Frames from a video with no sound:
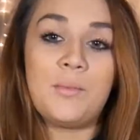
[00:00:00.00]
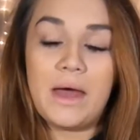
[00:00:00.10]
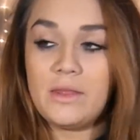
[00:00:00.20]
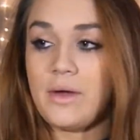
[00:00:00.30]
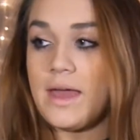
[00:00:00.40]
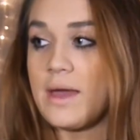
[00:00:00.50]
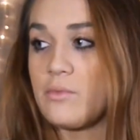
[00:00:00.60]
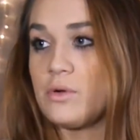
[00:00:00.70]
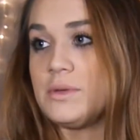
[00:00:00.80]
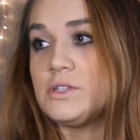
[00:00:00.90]
By the way, I
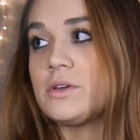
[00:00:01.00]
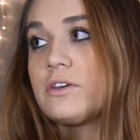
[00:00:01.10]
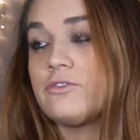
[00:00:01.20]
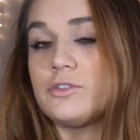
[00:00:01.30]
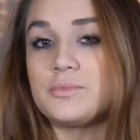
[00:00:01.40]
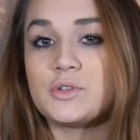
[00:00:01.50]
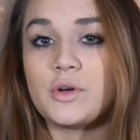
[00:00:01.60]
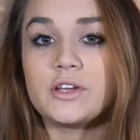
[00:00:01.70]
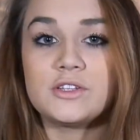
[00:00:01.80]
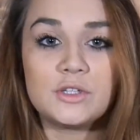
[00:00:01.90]
will be doing a room
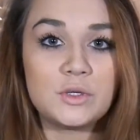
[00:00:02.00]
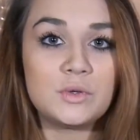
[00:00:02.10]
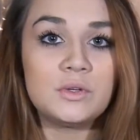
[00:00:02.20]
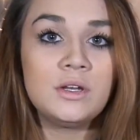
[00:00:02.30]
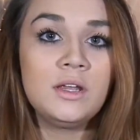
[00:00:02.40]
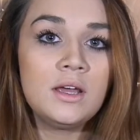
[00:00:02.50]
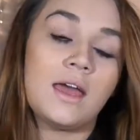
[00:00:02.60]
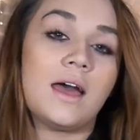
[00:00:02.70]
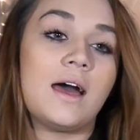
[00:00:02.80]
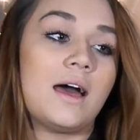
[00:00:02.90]
tour soon.
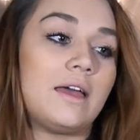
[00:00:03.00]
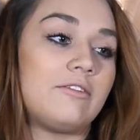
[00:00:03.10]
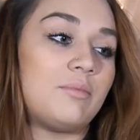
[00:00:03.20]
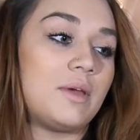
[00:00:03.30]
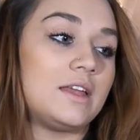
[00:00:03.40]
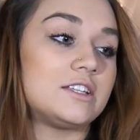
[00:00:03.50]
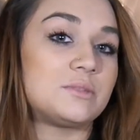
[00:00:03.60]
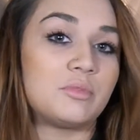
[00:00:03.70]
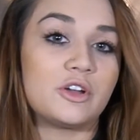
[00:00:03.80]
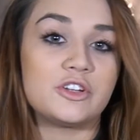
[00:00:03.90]
I've been
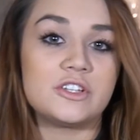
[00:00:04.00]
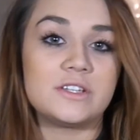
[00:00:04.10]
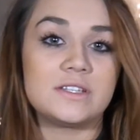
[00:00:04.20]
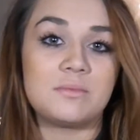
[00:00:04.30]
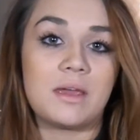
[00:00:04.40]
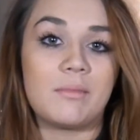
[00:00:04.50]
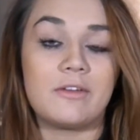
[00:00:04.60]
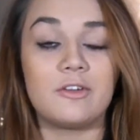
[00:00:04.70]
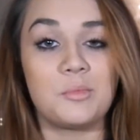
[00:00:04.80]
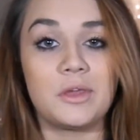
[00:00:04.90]
splurging to make my
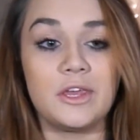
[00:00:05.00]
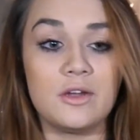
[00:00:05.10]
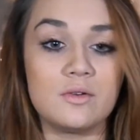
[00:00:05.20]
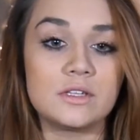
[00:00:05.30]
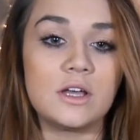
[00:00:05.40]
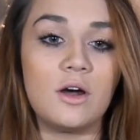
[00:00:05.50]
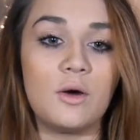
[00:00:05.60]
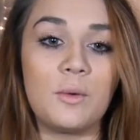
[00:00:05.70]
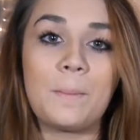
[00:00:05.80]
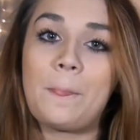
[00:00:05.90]
room cute,
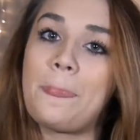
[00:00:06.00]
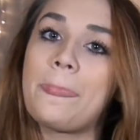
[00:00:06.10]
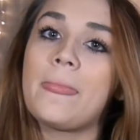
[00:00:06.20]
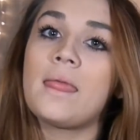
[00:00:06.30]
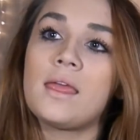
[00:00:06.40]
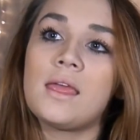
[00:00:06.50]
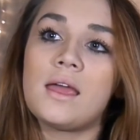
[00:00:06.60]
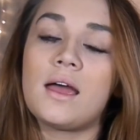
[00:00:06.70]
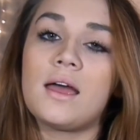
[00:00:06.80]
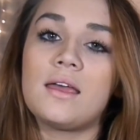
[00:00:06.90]
so
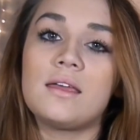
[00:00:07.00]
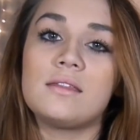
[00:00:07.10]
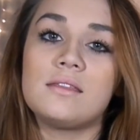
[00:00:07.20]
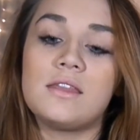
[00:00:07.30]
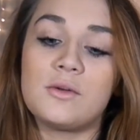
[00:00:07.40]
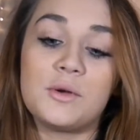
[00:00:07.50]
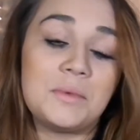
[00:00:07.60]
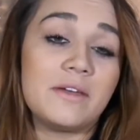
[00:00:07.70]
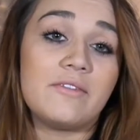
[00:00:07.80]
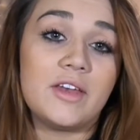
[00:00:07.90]
there will
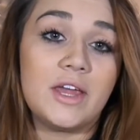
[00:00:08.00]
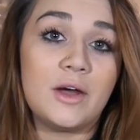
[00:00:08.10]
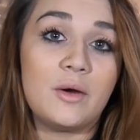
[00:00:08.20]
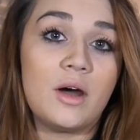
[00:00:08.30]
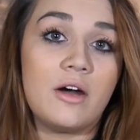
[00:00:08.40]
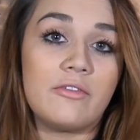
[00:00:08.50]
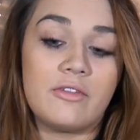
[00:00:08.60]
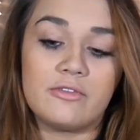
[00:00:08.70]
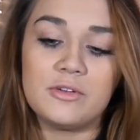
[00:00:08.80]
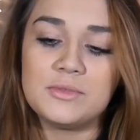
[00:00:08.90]
be a video of
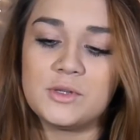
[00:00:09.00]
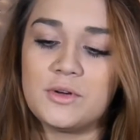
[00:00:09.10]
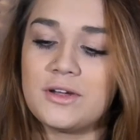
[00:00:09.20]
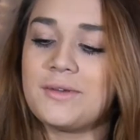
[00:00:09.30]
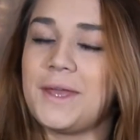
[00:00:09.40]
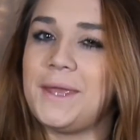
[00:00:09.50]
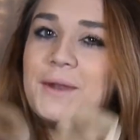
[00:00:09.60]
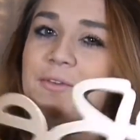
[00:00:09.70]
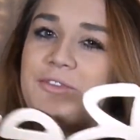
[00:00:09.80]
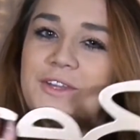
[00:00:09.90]
a room tour, and
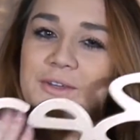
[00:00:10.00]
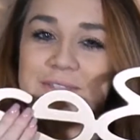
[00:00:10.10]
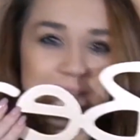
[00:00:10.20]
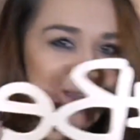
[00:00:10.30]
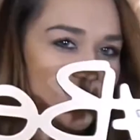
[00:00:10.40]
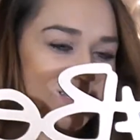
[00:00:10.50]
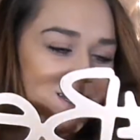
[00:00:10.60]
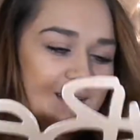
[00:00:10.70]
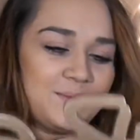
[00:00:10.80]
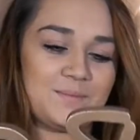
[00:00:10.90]
hopefully you'll see this in
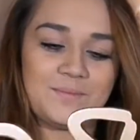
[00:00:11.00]
it.